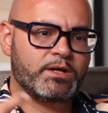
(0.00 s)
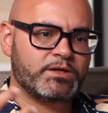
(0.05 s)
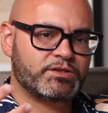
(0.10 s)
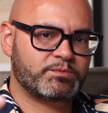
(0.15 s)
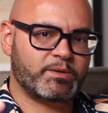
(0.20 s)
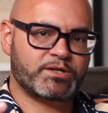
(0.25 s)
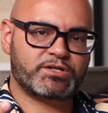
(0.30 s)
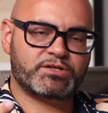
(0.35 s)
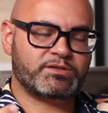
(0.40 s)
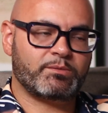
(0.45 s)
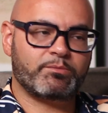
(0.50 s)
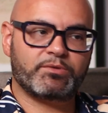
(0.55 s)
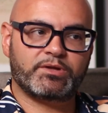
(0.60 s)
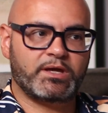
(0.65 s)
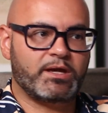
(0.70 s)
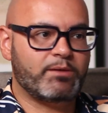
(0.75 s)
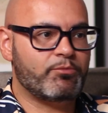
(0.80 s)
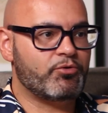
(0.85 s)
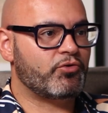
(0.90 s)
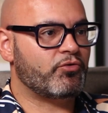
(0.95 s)
Especially some of
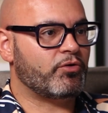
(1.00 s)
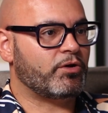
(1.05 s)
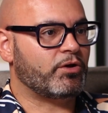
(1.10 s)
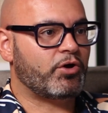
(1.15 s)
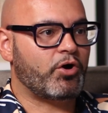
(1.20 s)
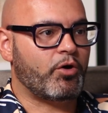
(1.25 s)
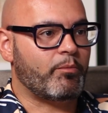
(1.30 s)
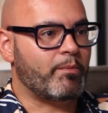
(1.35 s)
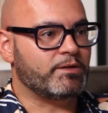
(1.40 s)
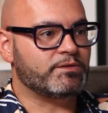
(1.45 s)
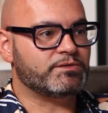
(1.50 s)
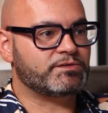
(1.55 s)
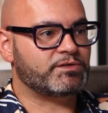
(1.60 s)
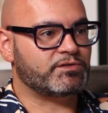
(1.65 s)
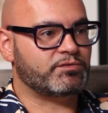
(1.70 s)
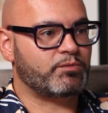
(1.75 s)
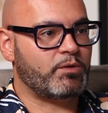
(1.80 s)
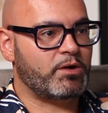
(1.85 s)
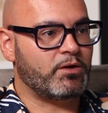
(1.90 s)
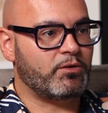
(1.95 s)
the immigrant comments
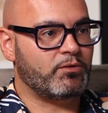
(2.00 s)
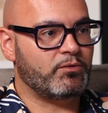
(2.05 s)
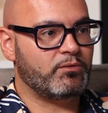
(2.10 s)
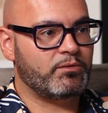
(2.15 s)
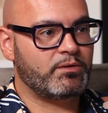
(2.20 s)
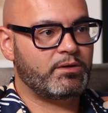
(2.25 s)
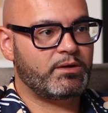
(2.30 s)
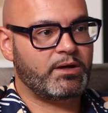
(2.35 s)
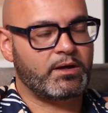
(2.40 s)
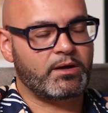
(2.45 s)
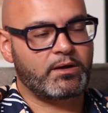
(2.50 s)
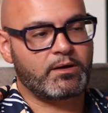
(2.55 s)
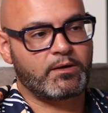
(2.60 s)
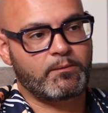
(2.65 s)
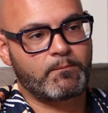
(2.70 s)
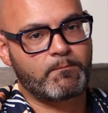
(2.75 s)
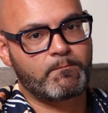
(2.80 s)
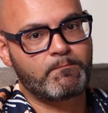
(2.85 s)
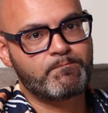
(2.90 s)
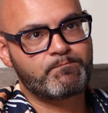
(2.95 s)
as well.
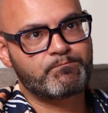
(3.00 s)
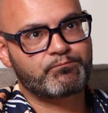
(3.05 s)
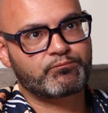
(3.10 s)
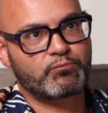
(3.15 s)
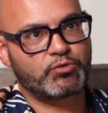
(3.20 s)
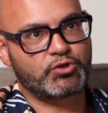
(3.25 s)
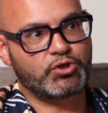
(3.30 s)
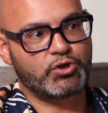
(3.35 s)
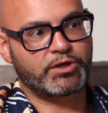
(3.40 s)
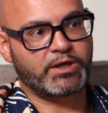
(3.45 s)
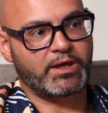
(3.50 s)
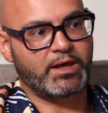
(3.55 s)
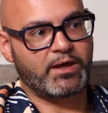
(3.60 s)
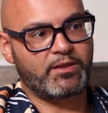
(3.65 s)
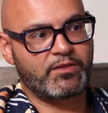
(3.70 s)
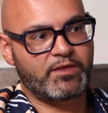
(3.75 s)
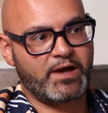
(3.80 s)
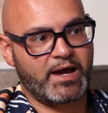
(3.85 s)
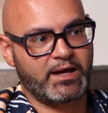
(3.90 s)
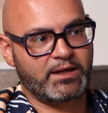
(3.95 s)
When you're looking
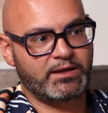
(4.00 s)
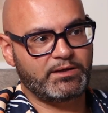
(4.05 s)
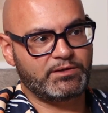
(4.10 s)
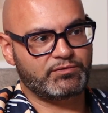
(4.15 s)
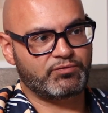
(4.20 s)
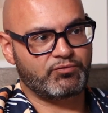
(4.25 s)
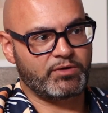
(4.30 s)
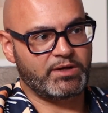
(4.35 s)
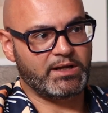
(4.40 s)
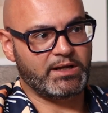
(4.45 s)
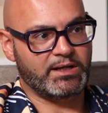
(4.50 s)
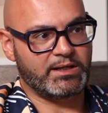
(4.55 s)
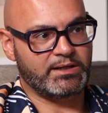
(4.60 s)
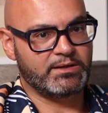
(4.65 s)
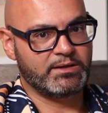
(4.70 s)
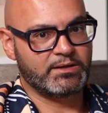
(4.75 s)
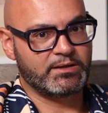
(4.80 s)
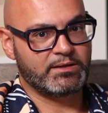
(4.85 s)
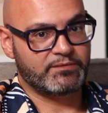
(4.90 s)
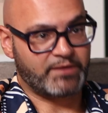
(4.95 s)
at that,
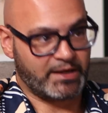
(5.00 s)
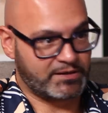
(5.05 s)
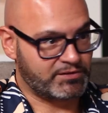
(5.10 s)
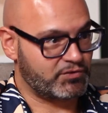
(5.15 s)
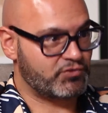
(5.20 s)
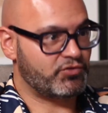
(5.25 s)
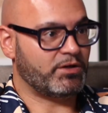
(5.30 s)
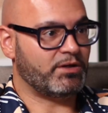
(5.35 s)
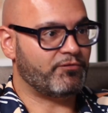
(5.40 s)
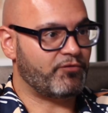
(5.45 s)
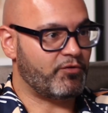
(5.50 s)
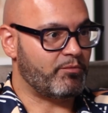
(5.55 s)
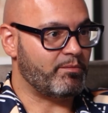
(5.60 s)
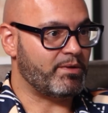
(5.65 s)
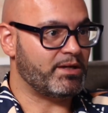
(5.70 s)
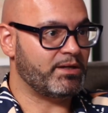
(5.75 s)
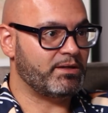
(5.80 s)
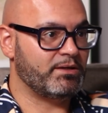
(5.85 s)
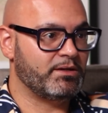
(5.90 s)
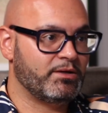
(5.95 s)
that's a trigger for
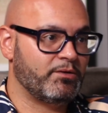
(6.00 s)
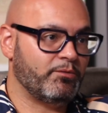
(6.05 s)
me.